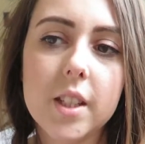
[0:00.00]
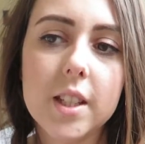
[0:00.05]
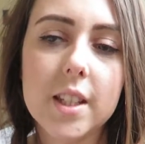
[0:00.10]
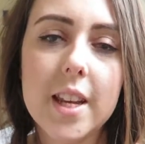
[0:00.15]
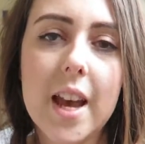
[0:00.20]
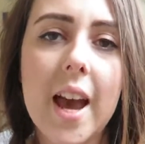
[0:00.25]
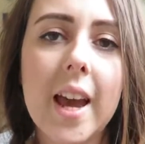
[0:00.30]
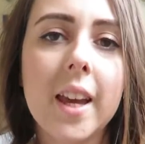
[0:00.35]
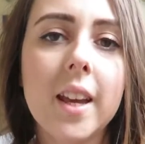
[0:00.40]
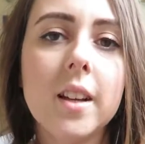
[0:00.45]

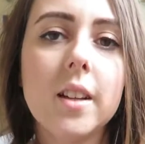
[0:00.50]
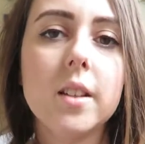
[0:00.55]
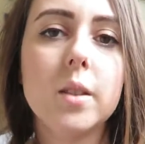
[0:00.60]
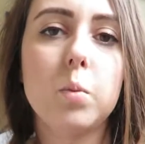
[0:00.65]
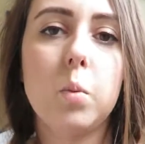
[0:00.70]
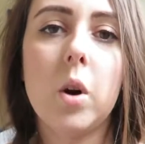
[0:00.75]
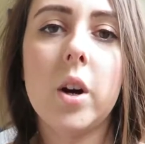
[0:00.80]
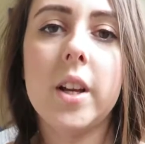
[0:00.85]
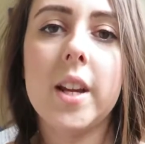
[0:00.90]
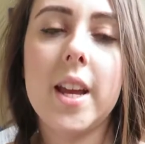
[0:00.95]

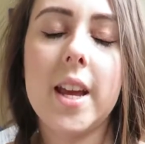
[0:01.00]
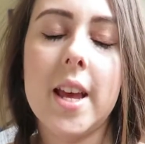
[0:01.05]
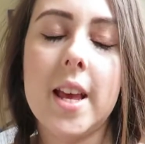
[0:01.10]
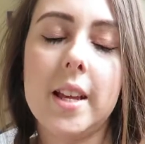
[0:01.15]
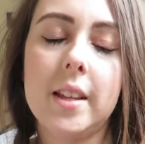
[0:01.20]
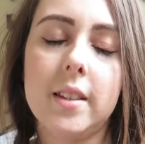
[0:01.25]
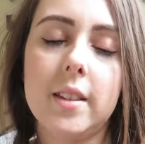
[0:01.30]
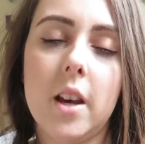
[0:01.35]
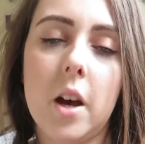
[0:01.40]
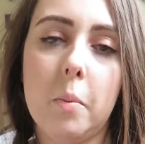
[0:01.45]
tanks. One
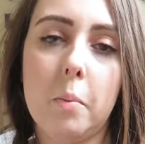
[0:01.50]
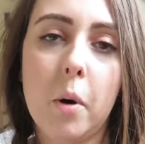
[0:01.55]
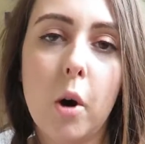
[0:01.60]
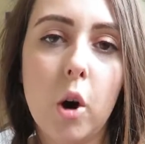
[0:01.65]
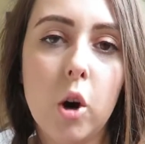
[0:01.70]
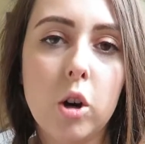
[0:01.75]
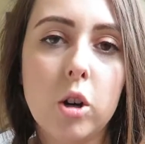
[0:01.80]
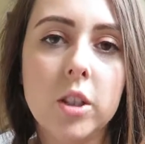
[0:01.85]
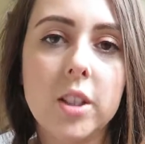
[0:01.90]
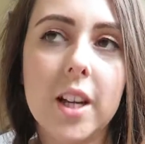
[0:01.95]
is a
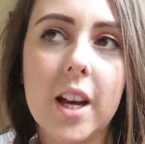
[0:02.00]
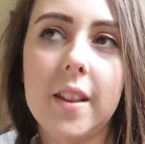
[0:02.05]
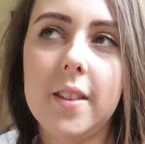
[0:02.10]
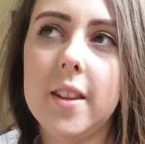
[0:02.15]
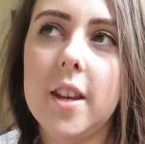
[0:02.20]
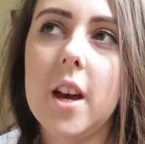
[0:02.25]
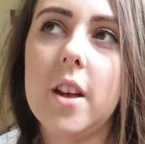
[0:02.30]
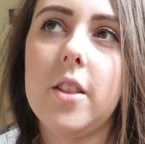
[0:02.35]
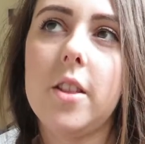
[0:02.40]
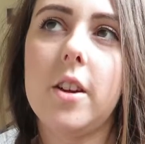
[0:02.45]
Pod
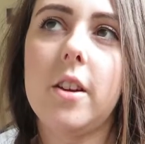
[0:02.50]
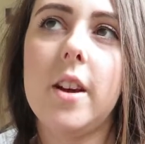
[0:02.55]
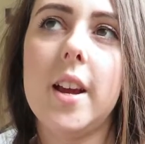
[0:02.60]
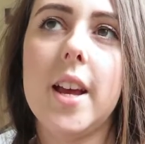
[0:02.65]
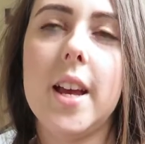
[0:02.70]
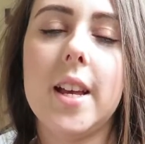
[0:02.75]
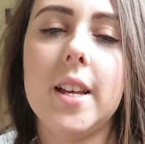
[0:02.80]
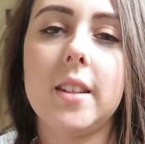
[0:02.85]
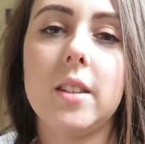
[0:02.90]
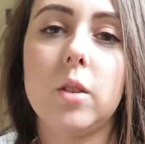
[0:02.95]
and the other
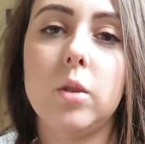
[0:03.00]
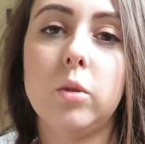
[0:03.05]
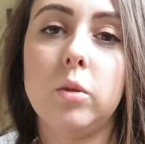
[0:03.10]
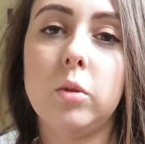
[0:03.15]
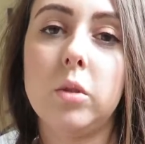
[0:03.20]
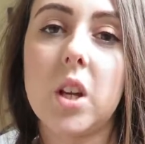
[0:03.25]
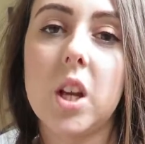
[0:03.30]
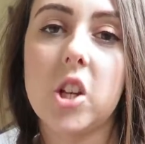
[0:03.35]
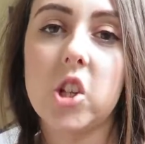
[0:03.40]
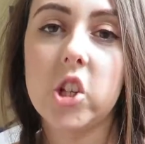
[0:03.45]
is
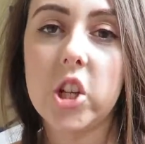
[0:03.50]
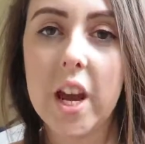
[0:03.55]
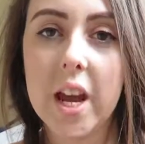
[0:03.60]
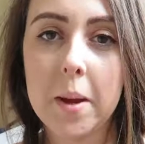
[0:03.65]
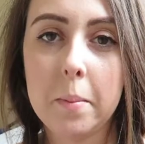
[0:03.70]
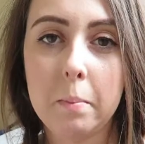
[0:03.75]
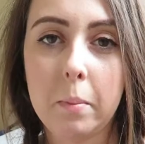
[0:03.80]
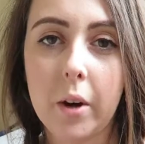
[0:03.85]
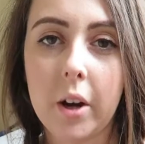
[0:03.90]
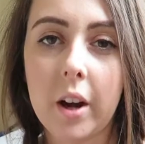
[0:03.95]
called a
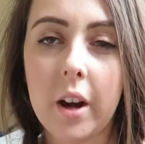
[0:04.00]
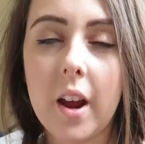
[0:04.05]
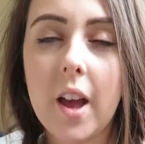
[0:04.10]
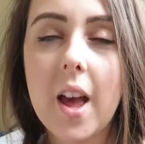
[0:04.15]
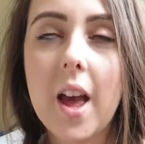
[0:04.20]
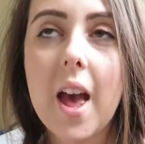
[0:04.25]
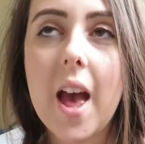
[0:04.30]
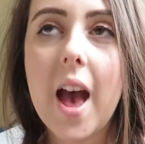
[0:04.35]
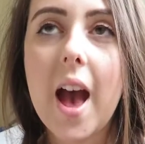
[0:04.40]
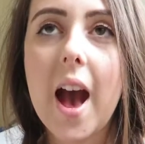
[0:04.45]
chamber,
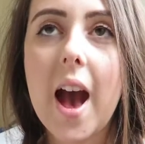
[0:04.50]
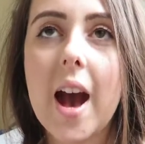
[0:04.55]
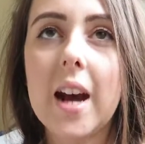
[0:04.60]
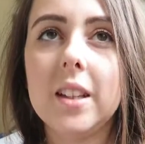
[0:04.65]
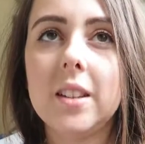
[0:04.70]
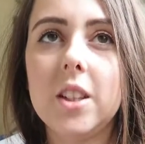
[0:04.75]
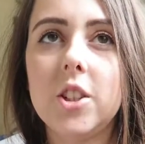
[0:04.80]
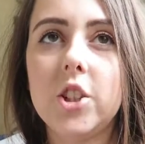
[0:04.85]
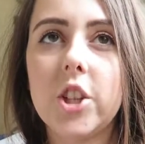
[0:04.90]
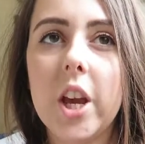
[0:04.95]

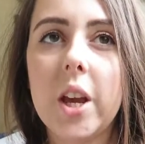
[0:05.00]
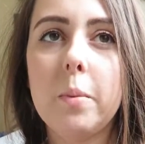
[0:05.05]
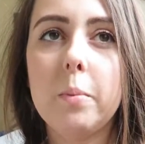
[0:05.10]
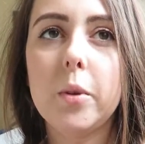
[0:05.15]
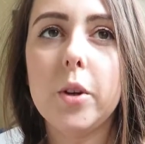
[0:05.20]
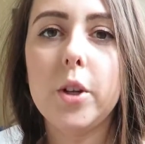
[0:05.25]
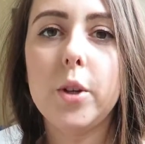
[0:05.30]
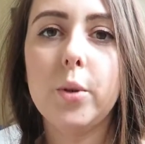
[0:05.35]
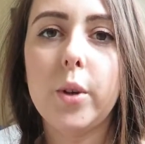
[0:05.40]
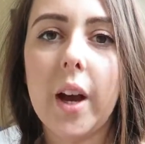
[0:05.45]
and the
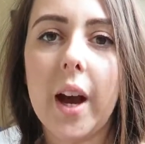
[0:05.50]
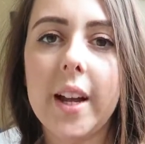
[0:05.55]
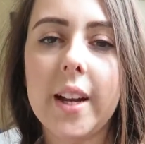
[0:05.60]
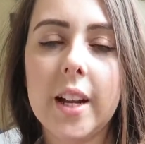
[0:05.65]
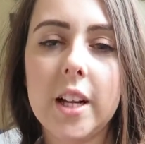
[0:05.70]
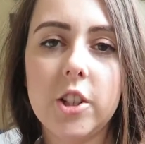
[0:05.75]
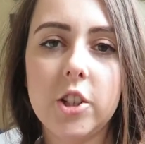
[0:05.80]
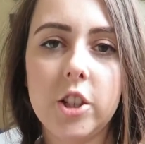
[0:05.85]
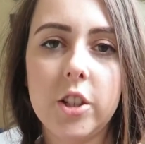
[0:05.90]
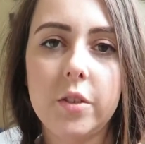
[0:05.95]
chamber you can
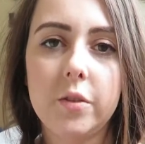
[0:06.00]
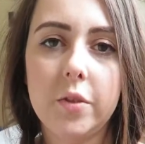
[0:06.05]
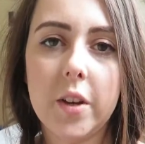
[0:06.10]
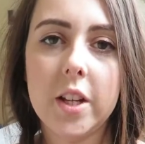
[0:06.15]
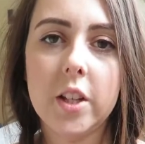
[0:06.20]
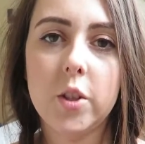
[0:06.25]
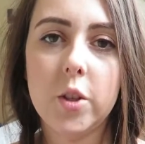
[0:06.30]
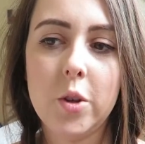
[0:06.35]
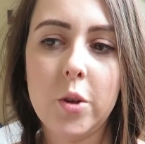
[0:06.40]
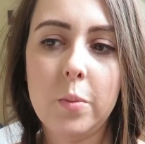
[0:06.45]
actually
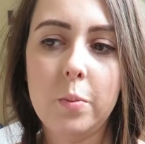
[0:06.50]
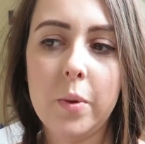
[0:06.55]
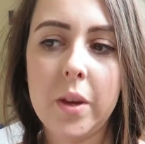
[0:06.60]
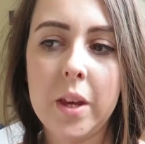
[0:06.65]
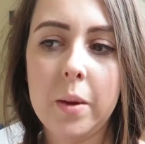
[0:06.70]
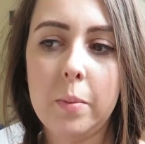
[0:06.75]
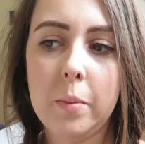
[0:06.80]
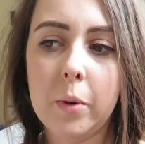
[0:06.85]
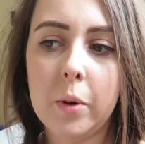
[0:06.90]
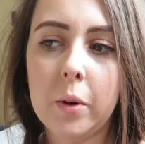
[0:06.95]
fit 2
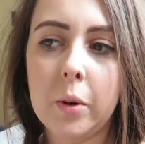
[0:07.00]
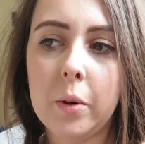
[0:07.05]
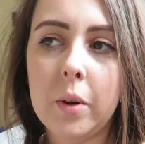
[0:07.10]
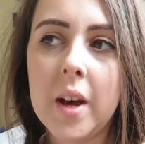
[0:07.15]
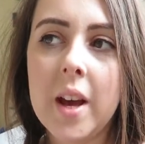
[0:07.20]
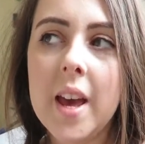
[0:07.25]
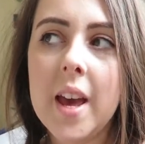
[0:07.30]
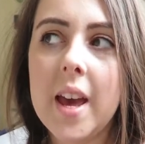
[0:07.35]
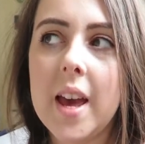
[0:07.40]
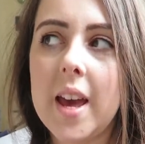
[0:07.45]
people.
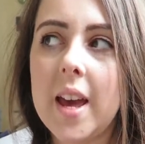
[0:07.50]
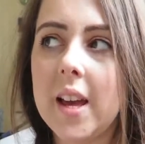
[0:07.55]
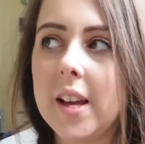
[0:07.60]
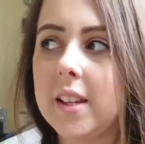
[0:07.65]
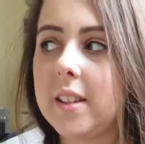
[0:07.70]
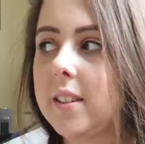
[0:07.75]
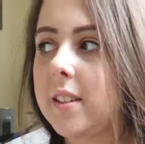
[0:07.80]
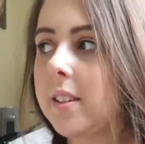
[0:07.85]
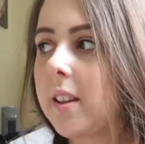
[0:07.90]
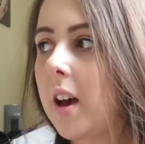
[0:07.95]

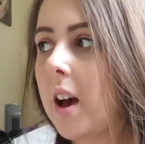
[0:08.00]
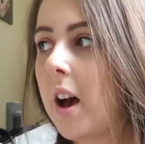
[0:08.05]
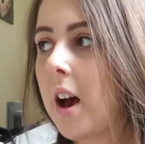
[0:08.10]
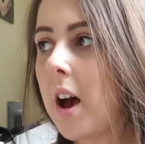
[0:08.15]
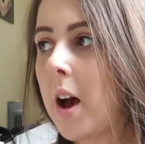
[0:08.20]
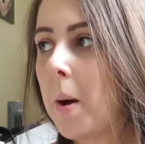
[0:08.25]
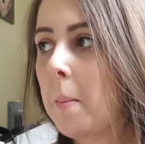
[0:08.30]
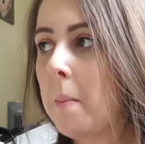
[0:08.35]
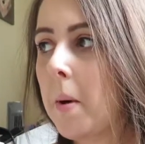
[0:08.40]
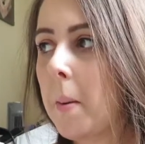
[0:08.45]
It's
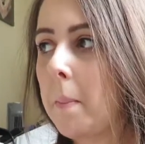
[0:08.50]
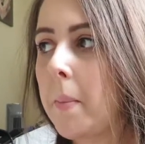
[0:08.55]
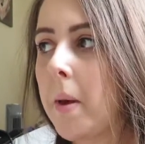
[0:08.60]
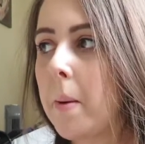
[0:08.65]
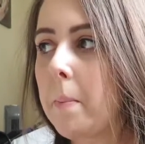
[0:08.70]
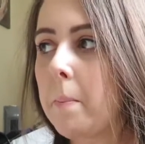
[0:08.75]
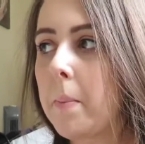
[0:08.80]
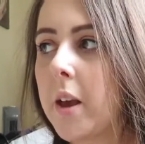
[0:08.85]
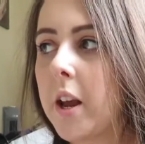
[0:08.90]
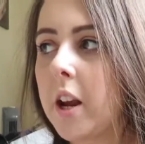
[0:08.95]
a
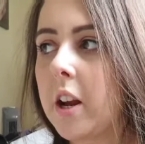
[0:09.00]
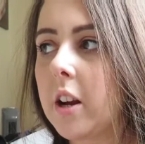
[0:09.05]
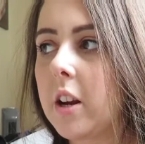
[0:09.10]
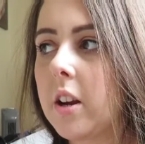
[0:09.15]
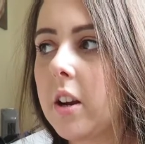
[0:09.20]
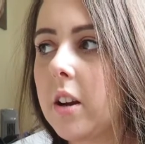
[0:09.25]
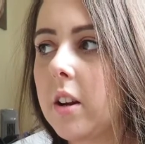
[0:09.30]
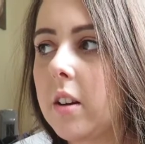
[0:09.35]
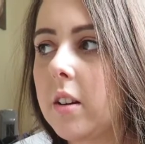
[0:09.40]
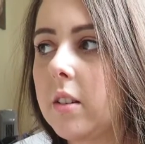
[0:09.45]
bit
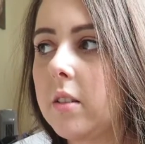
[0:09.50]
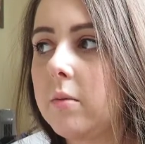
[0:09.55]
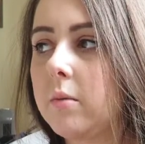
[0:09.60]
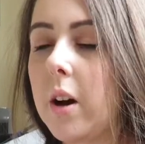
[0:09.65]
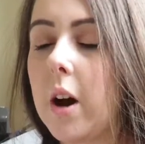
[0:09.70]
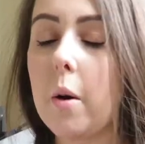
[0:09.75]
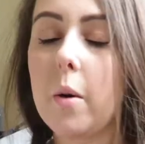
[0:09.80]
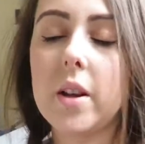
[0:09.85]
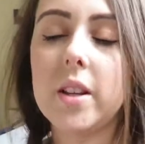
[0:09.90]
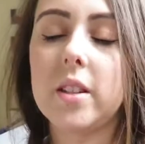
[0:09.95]
bigger,
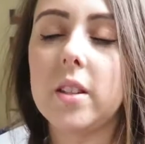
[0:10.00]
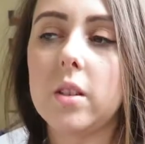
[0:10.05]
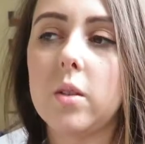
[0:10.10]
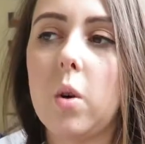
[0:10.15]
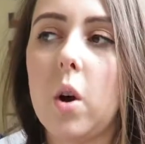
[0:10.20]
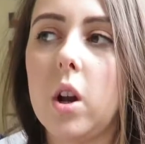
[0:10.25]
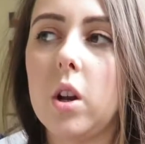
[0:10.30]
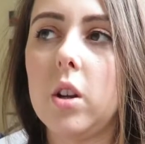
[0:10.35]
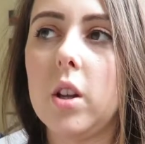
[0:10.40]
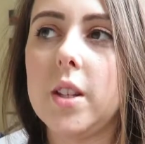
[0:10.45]
well, it's
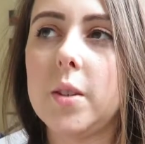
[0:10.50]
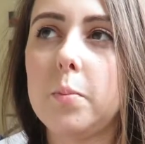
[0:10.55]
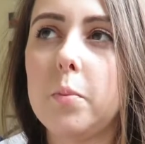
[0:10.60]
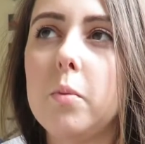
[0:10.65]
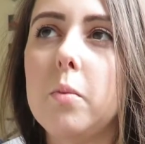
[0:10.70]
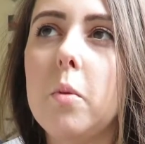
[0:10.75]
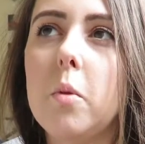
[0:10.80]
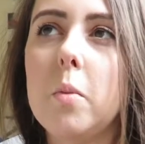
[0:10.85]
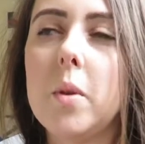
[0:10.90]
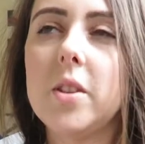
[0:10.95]

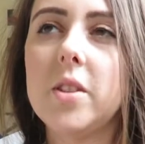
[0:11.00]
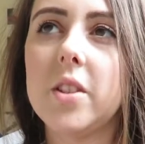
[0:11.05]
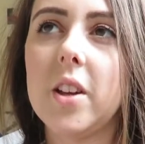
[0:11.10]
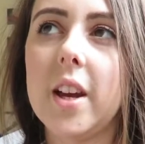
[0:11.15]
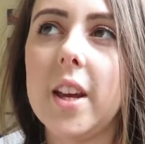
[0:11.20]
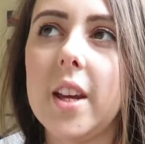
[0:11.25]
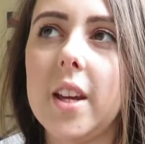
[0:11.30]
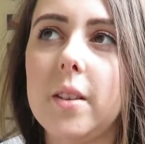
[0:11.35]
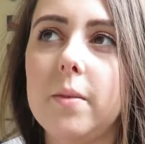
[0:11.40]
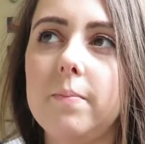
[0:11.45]
almost
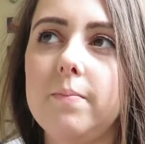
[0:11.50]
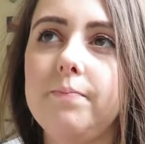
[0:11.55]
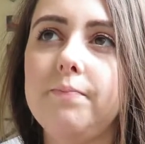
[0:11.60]
like